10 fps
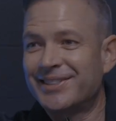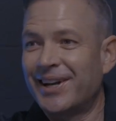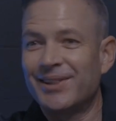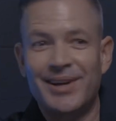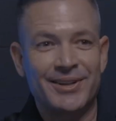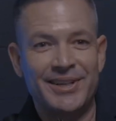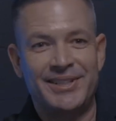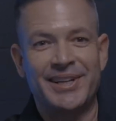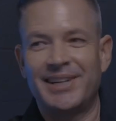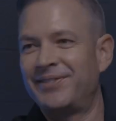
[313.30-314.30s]
It's like a lottery
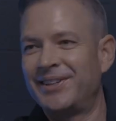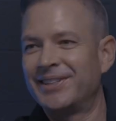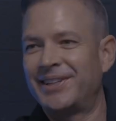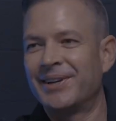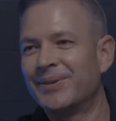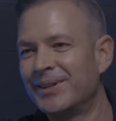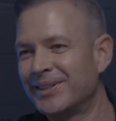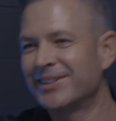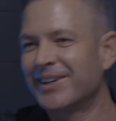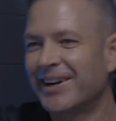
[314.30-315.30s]
ticket. If you just get
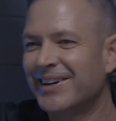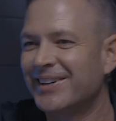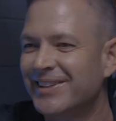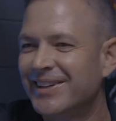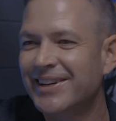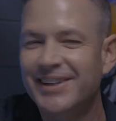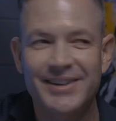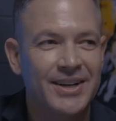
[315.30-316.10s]
one, you're like, holy cow.